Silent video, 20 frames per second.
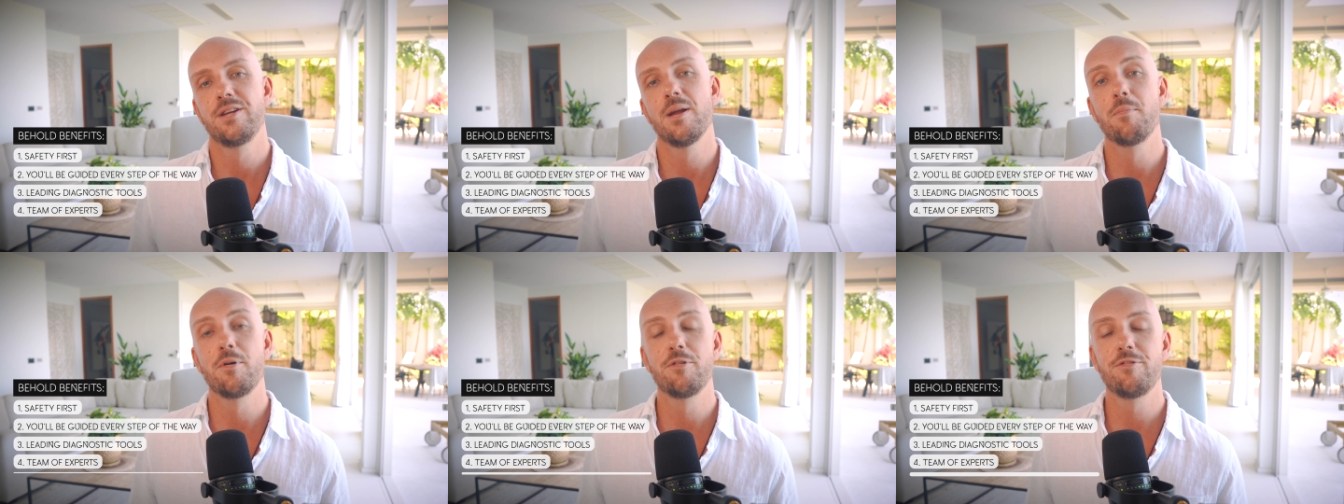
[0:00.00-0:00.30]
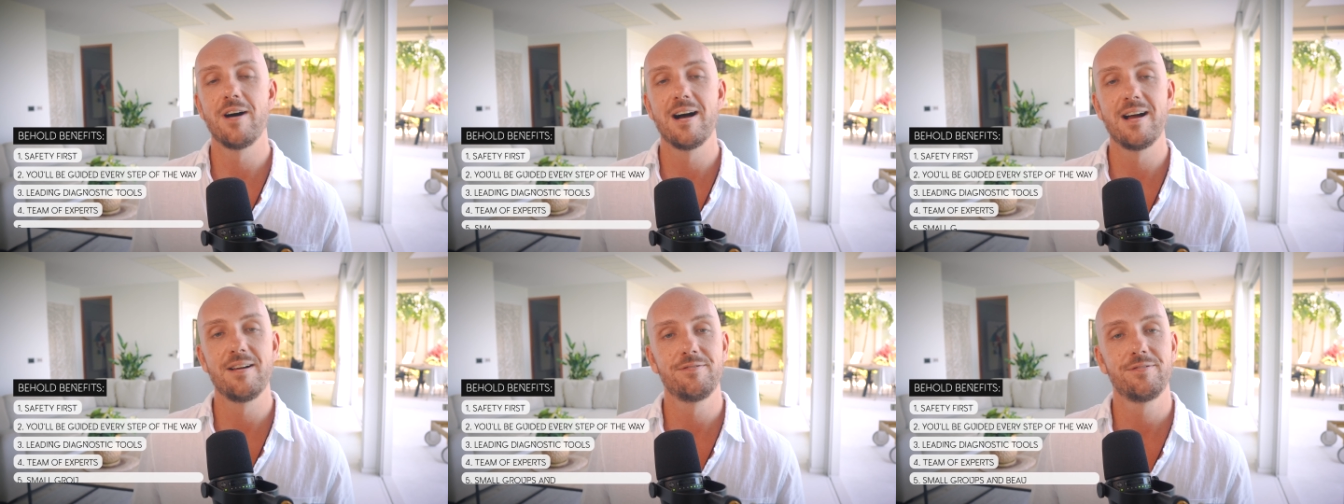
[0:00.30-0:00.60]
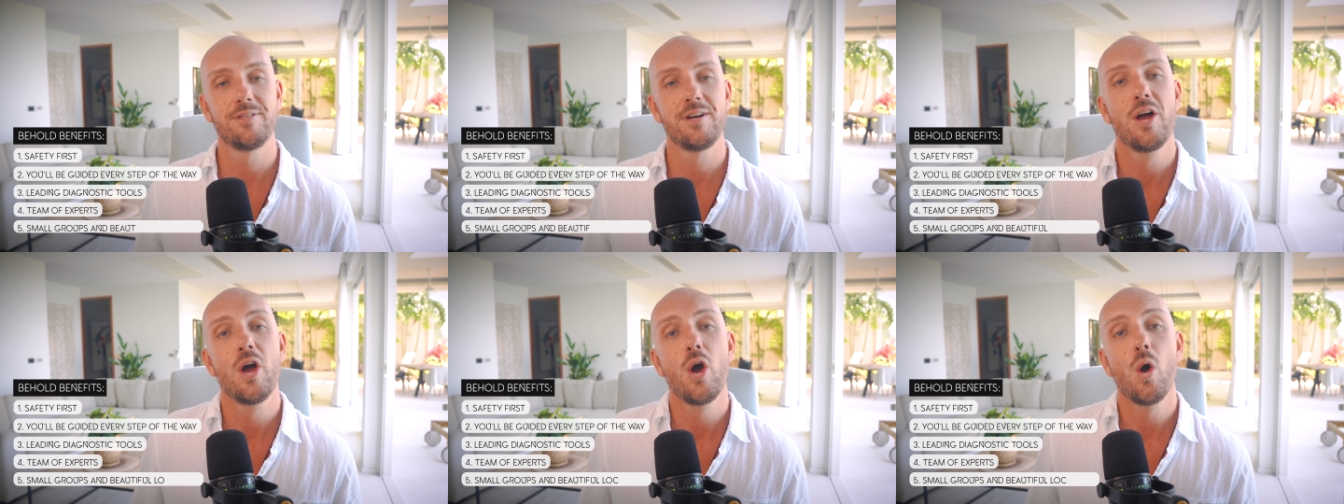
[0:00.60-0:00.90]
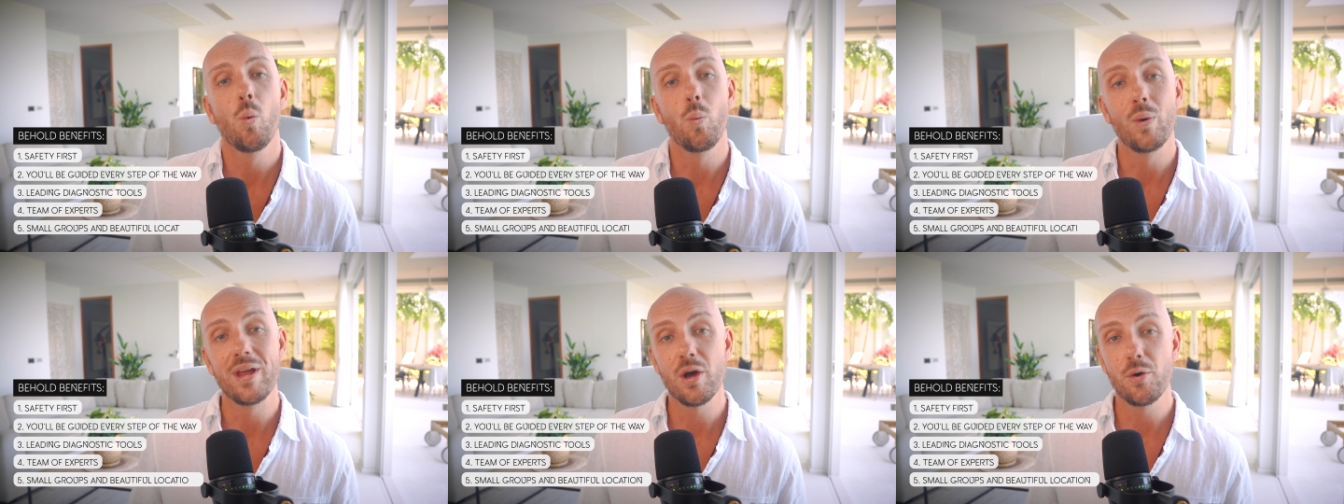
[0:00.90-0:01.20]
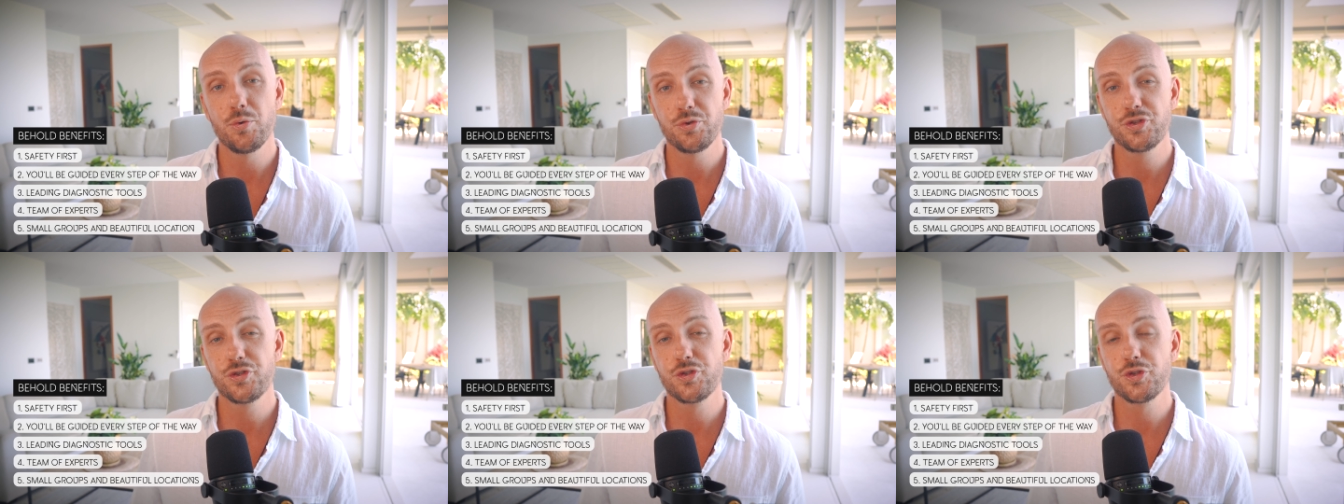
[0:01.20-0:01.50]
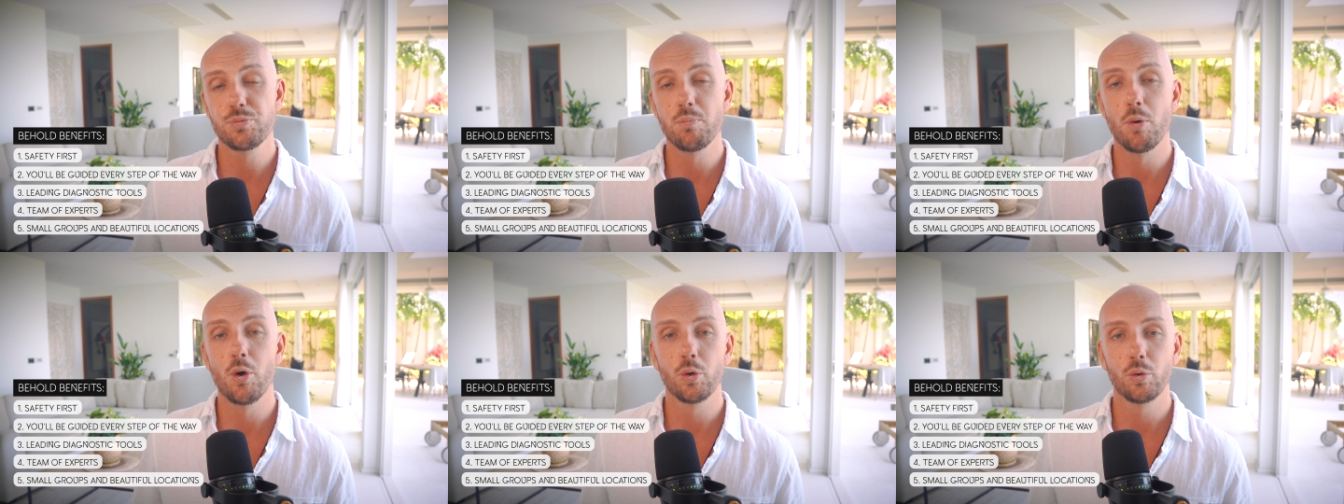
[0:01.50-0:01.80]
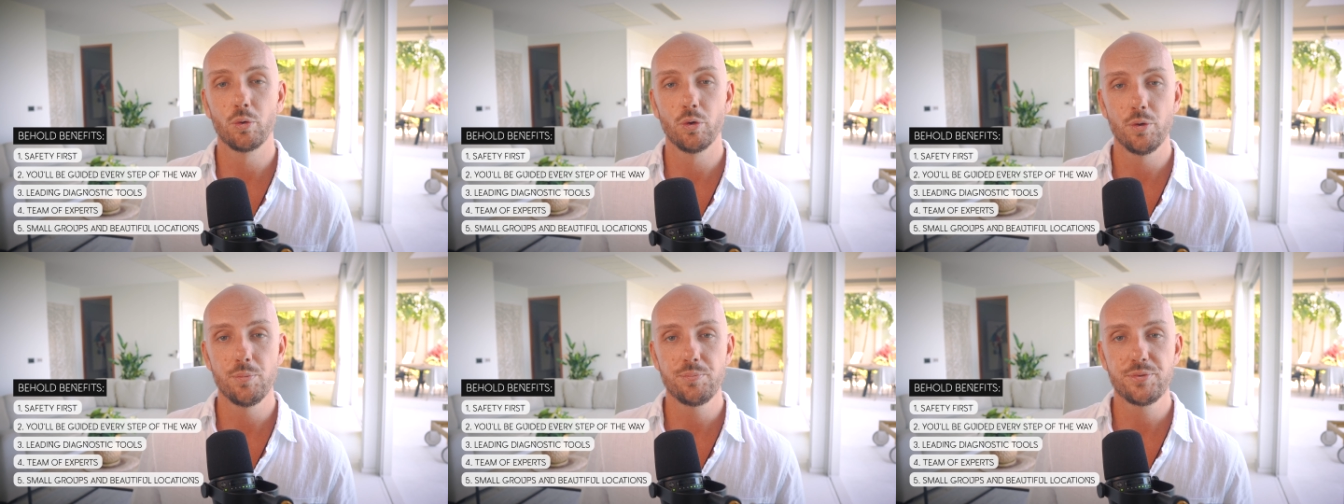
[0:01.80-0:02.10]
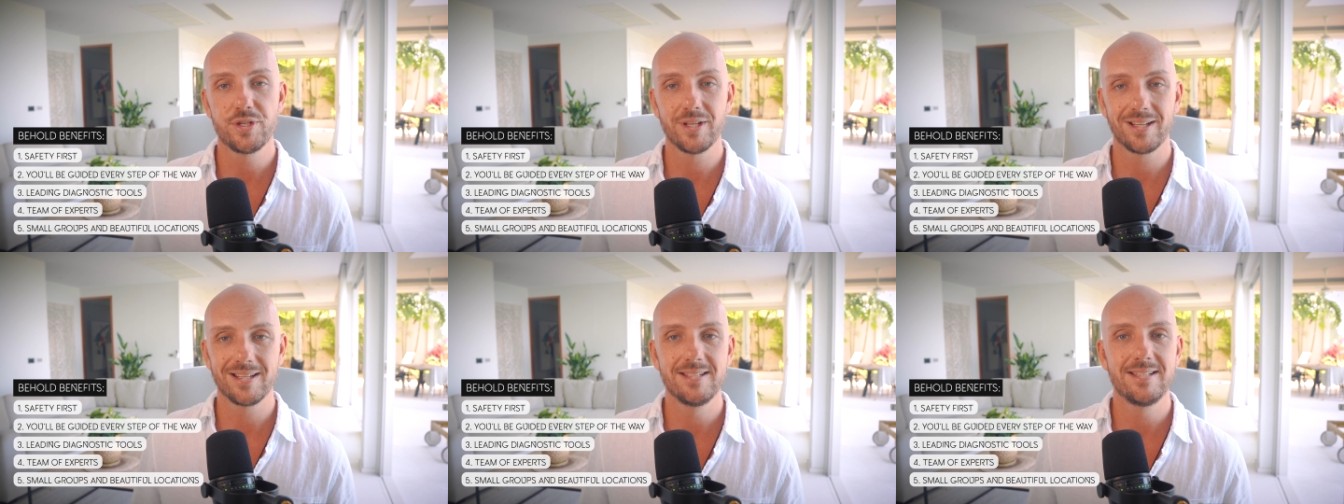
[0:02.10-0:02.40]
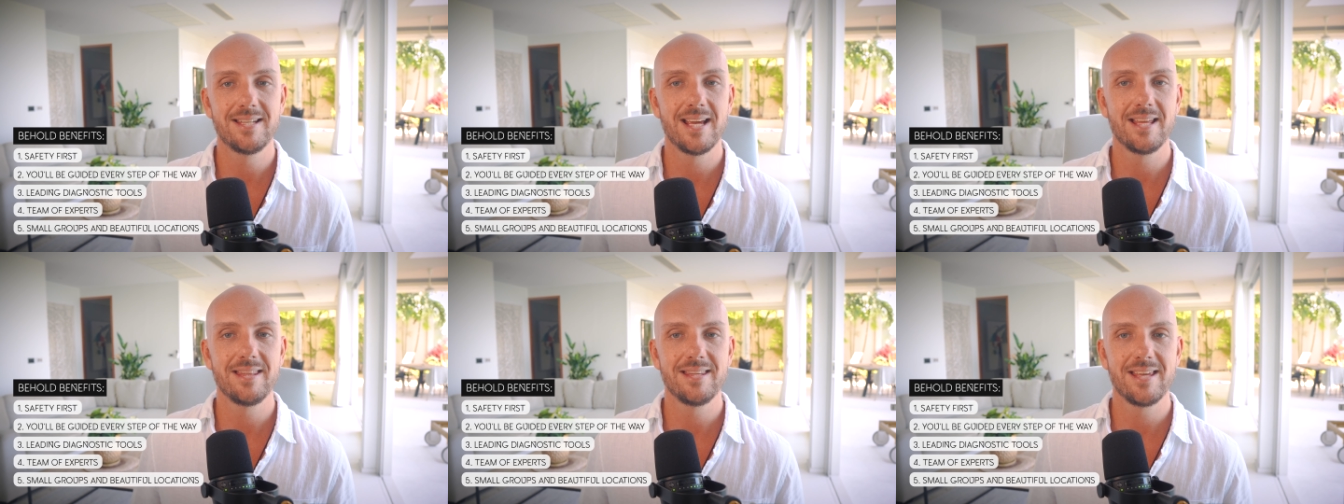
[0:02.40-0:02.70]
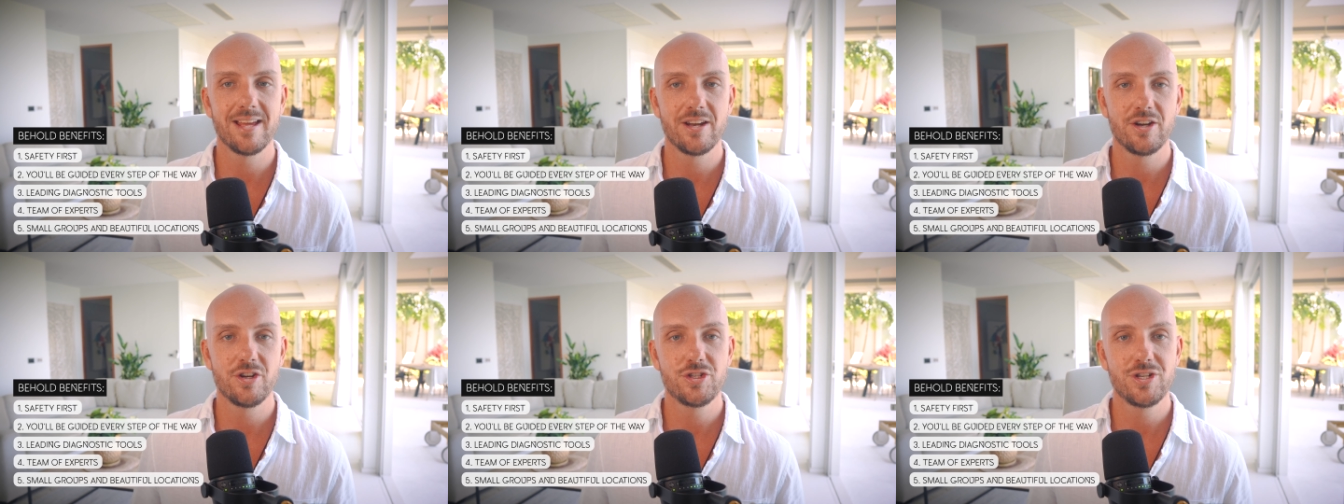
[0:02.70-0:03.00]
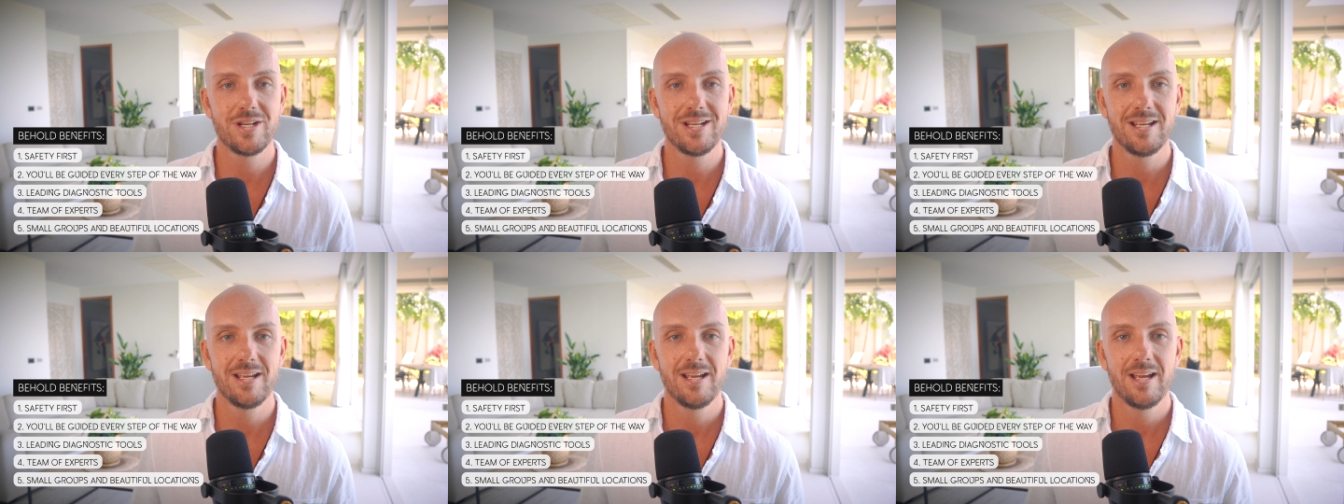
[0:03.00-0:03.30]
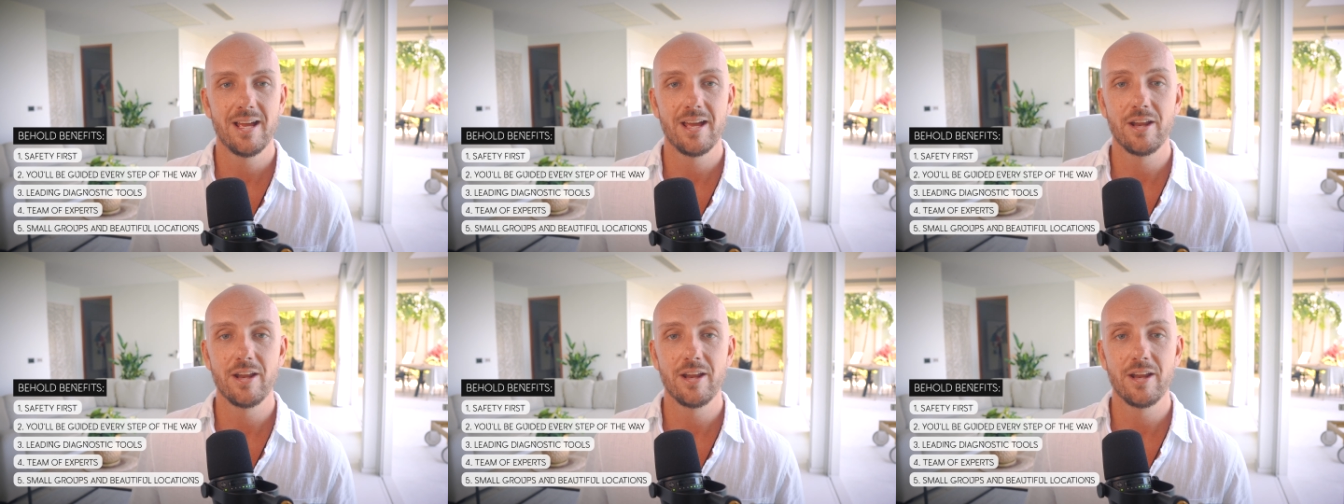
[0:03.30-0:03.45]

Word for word: Number 5, We host small groups to contain the energy,